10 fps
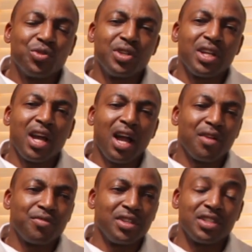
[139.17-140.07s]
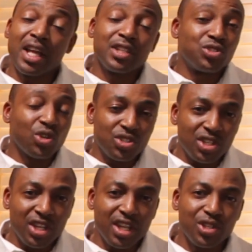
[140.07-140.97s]
do they have, is that just
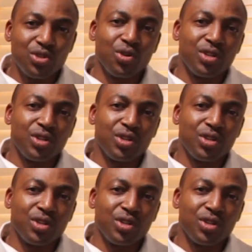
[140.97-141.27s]
the nature,